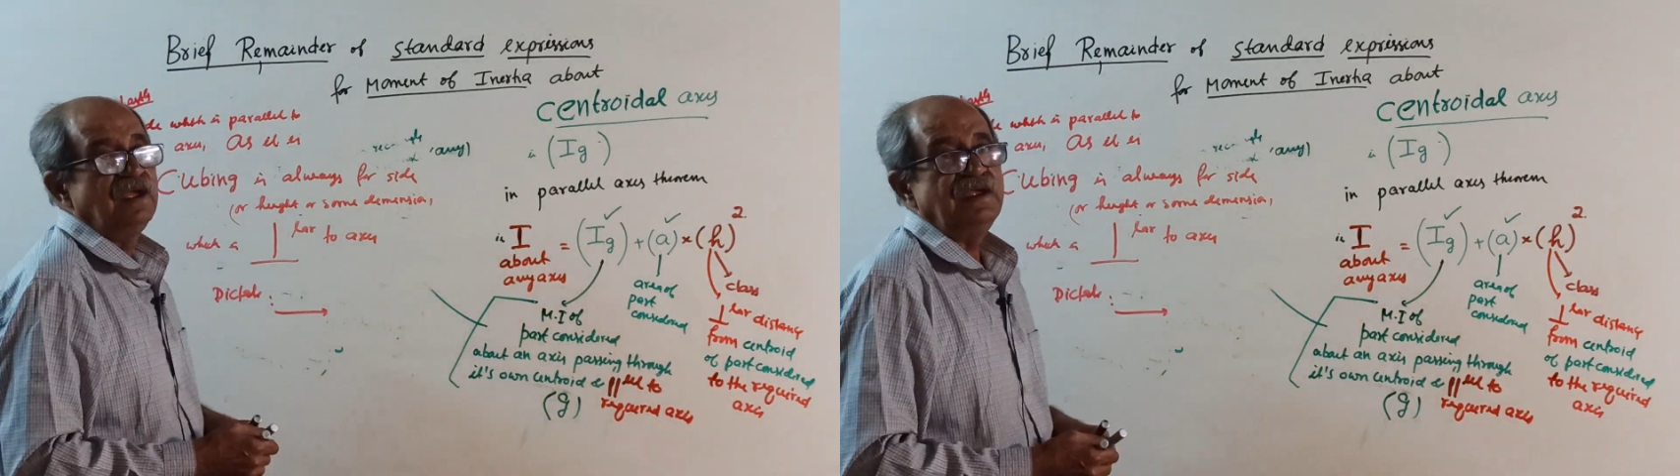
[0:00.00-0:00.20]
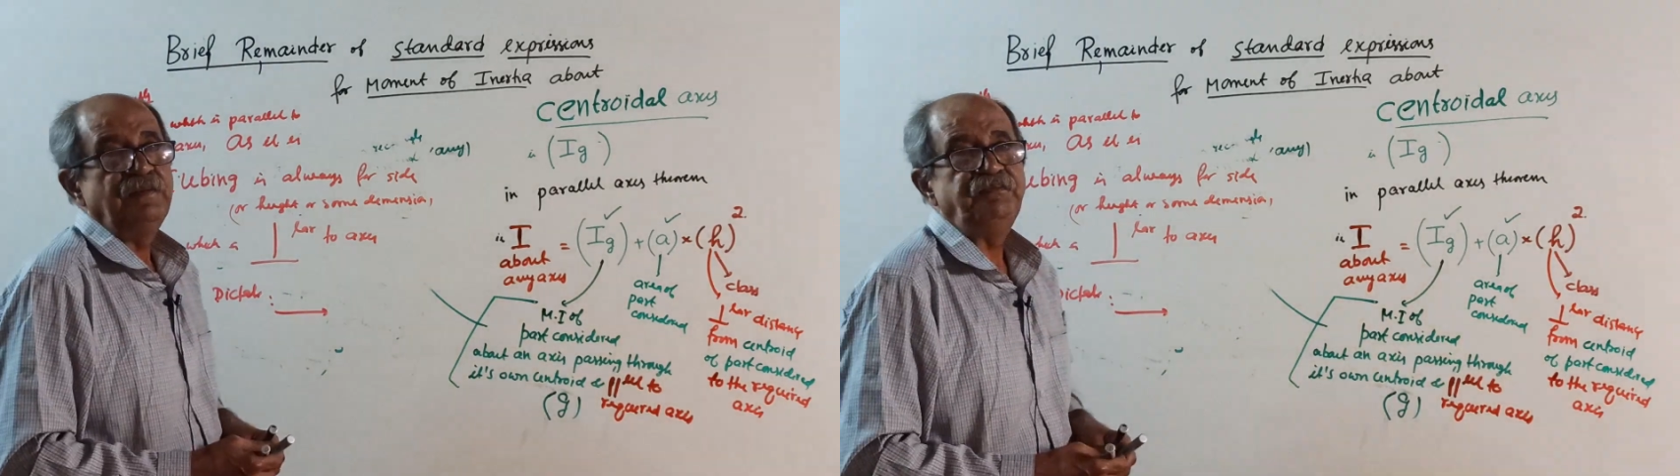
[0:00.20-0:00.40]

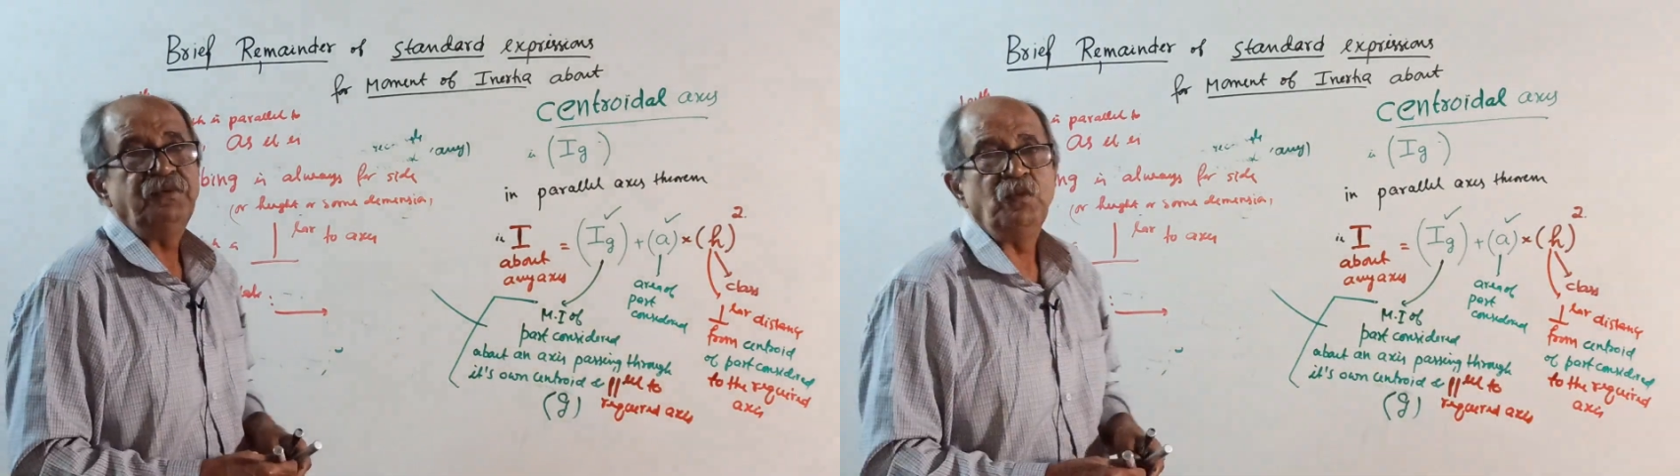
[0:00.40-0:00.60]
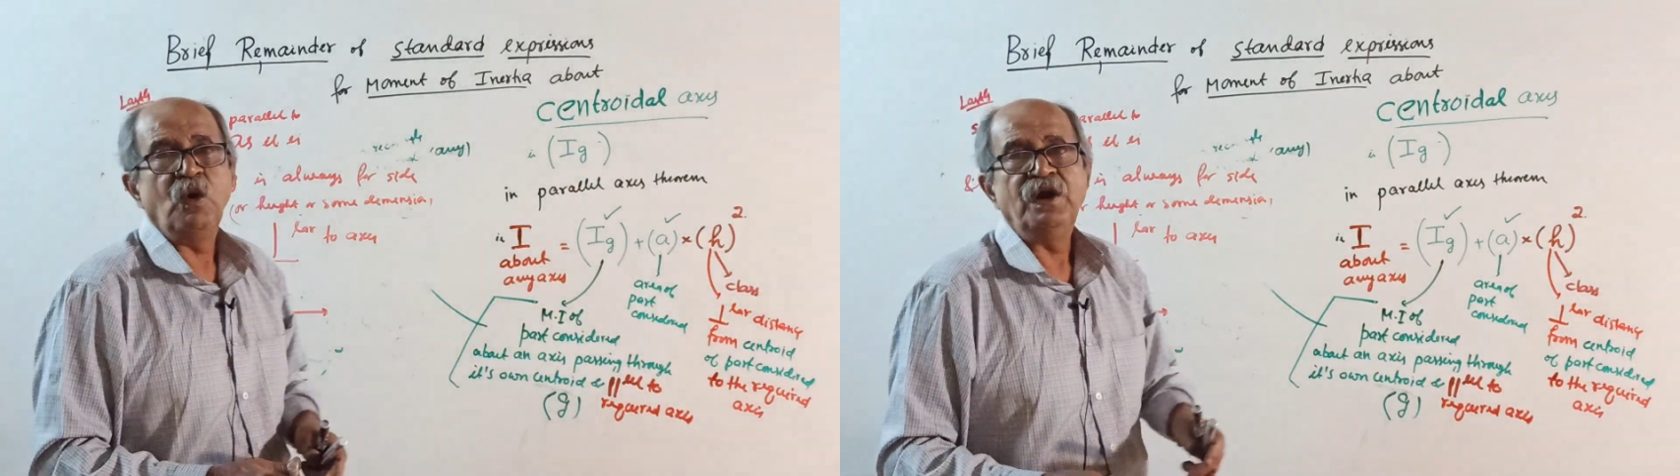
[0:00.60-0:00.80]
If
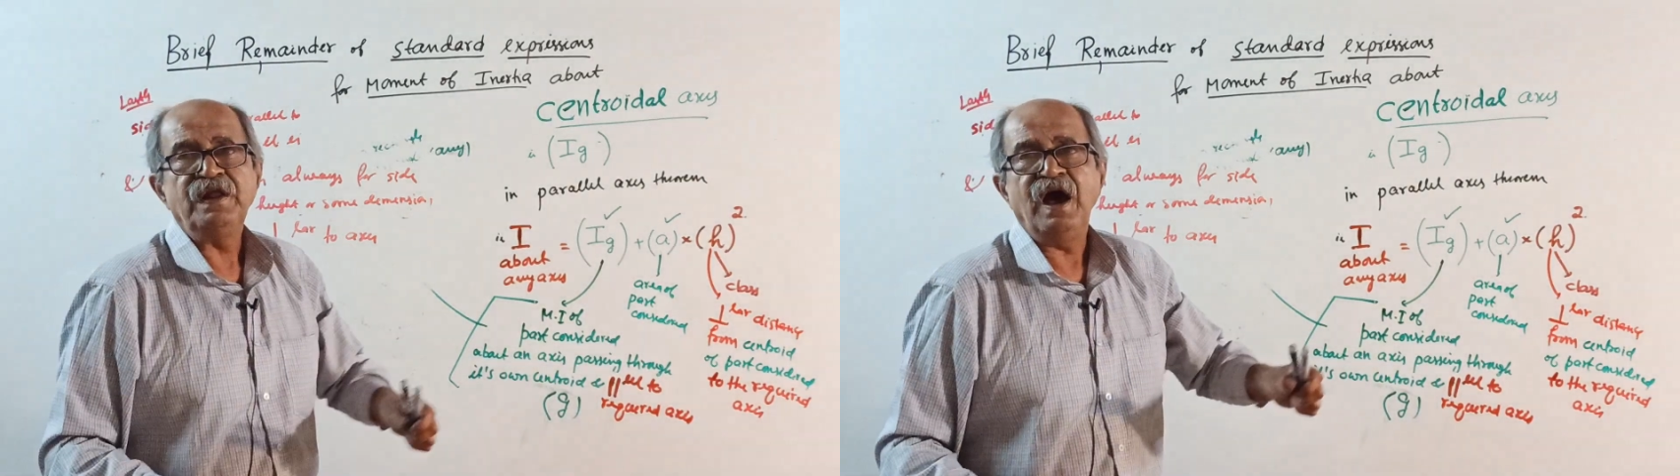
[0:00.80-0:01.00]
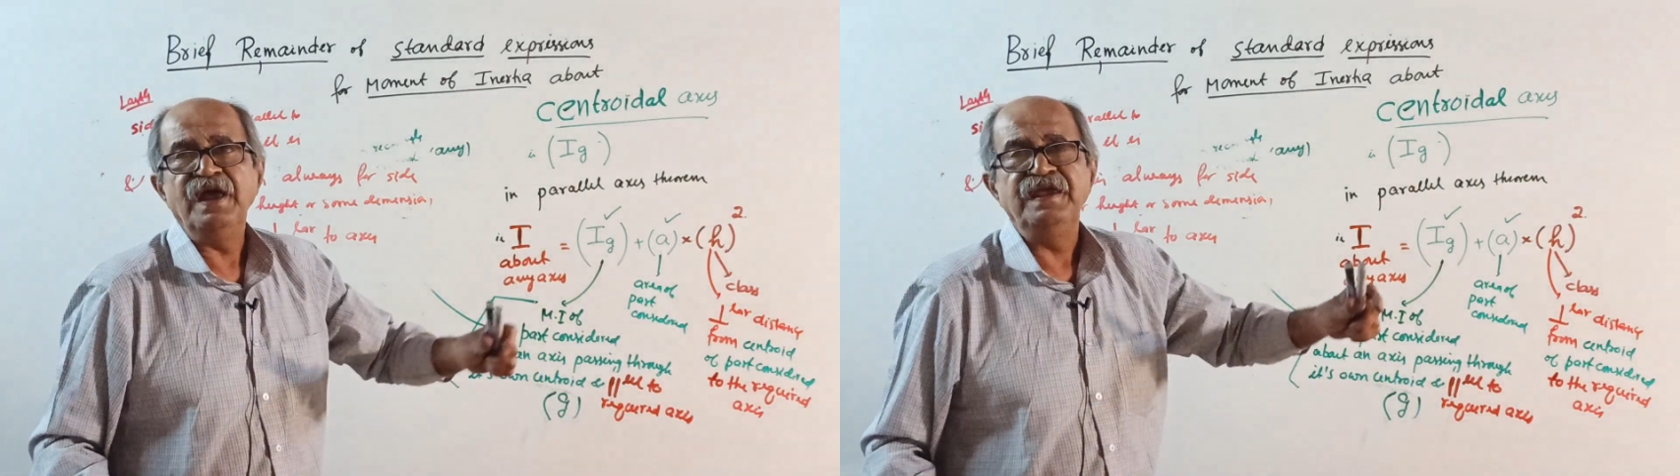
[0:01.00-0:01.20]
you want
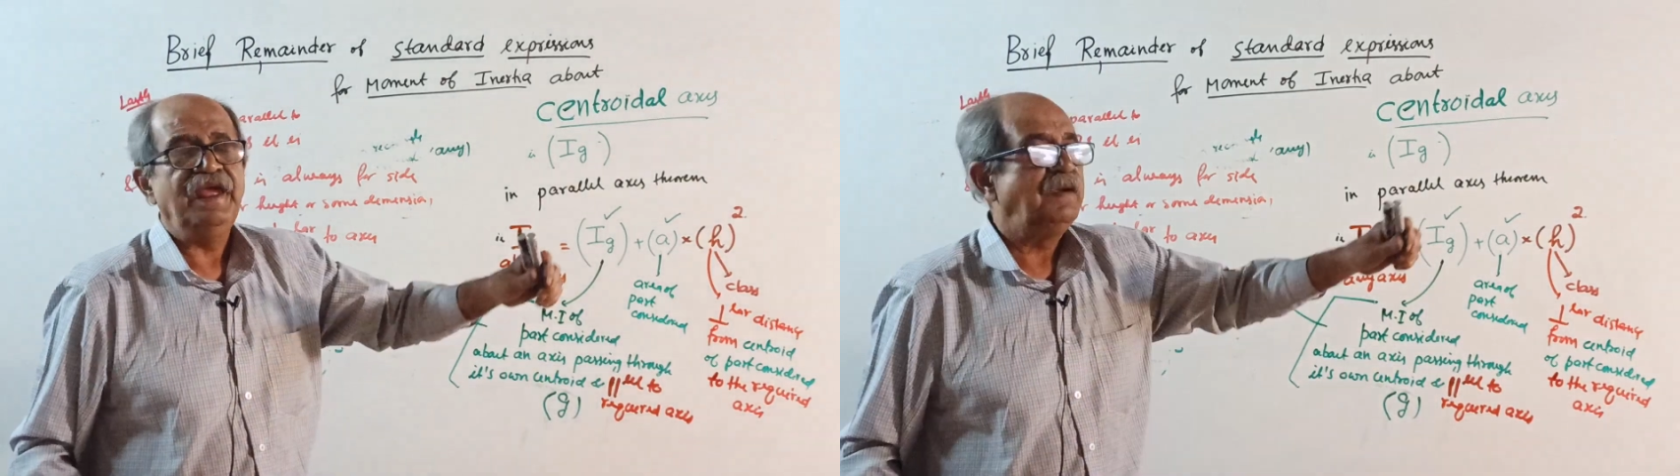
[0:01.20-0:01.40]
I